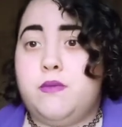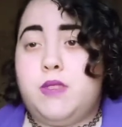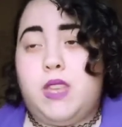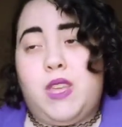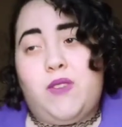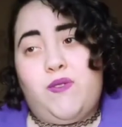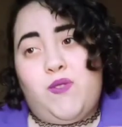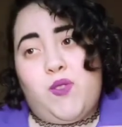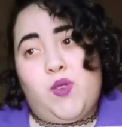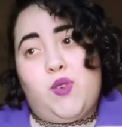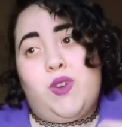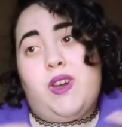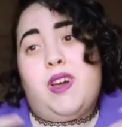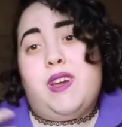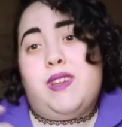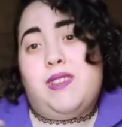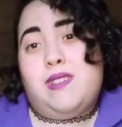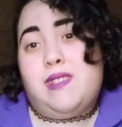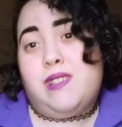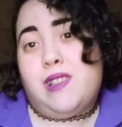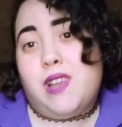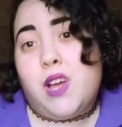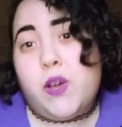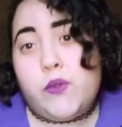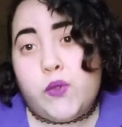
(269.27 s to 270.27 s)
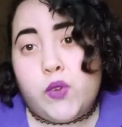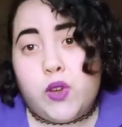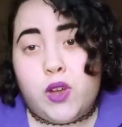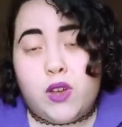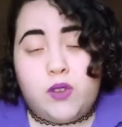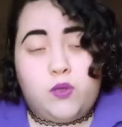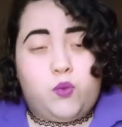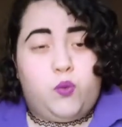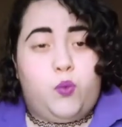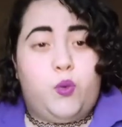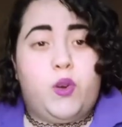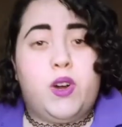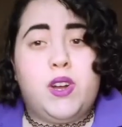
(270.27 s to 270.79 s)
They feel unloved or
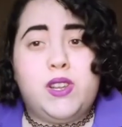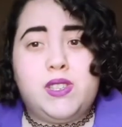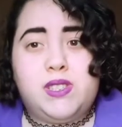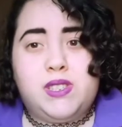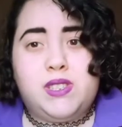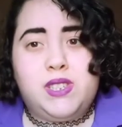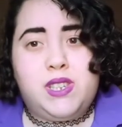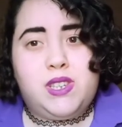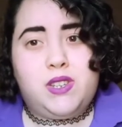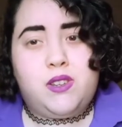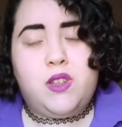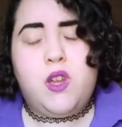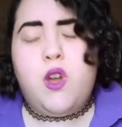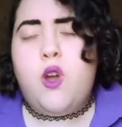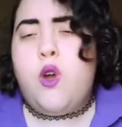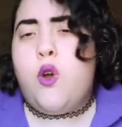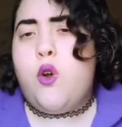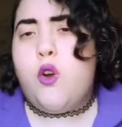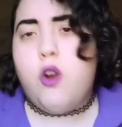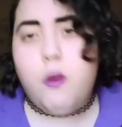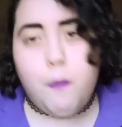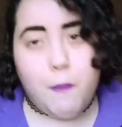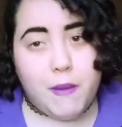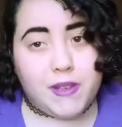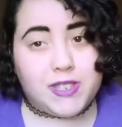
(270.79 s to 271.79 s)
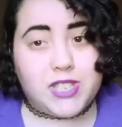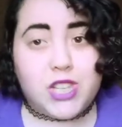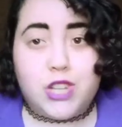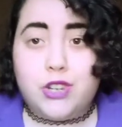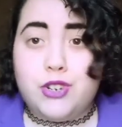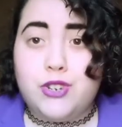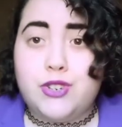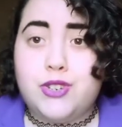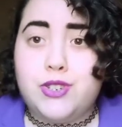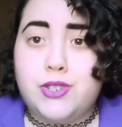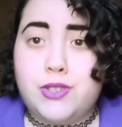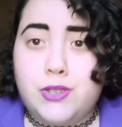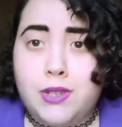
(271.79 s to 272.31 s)
unwanted or
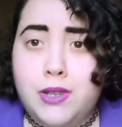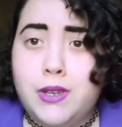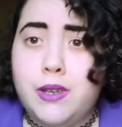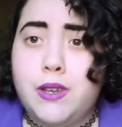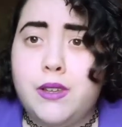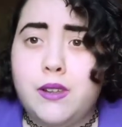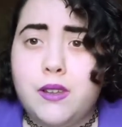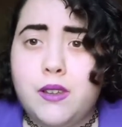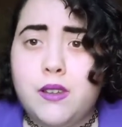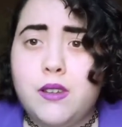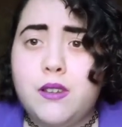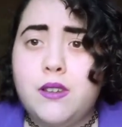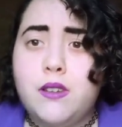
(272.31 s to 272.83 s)
misunderstood.